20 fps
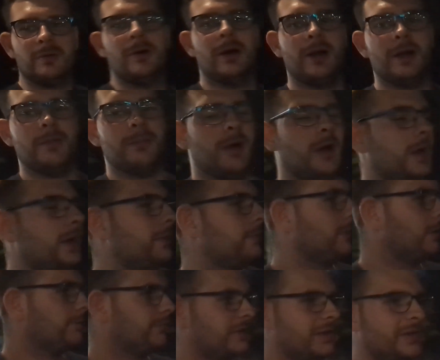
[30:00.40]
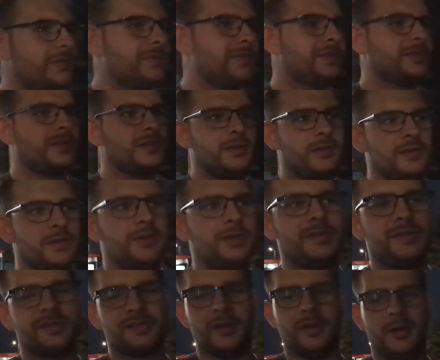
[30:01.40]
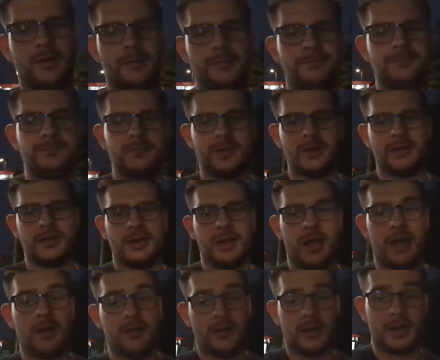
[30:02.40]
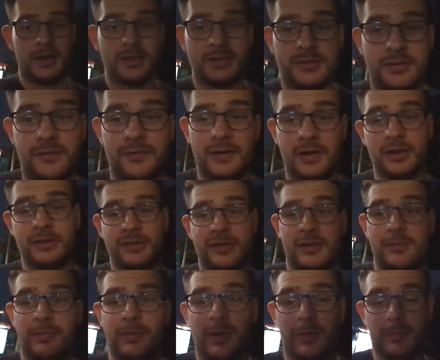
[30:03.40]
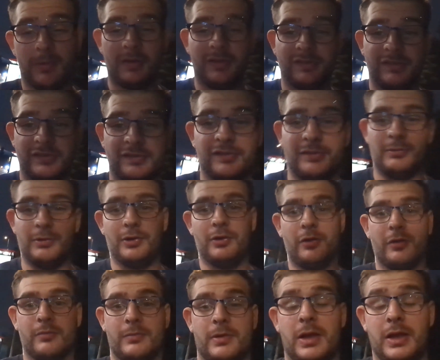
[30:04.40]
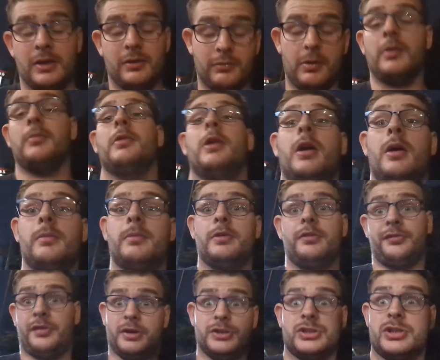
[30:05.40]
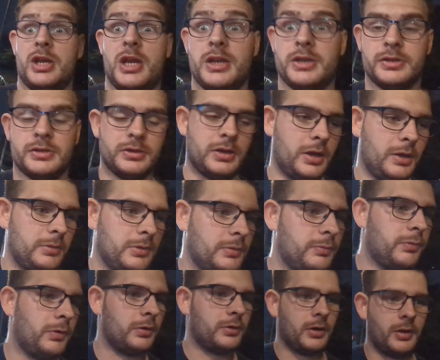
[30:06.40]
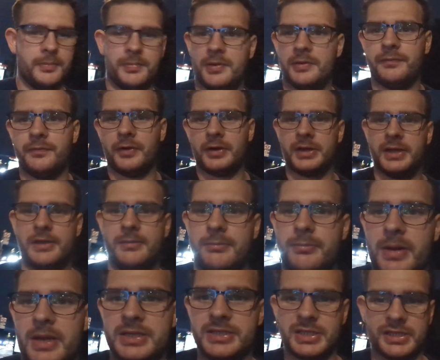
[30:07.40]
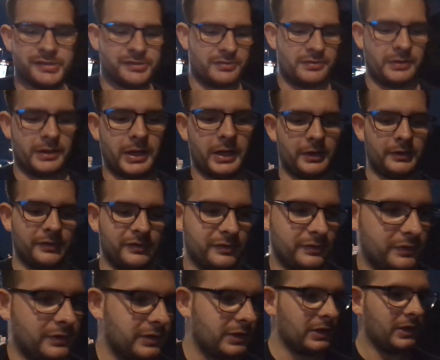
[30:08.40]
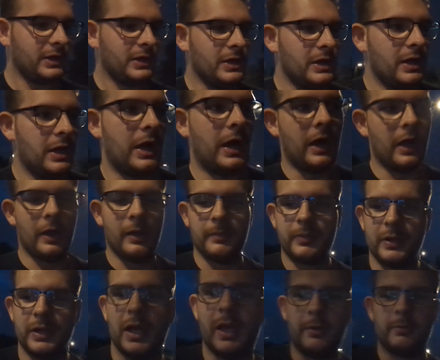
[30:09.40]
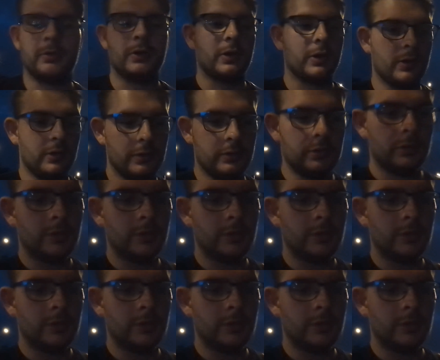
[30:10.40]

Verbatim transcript: where my mum lives. So, now, I literally fell asleep on a bus and someone knocked me and I woke me up I was like, shit, I would have woke up in fucking Manchester again or something. Uh, but yeah, we're going to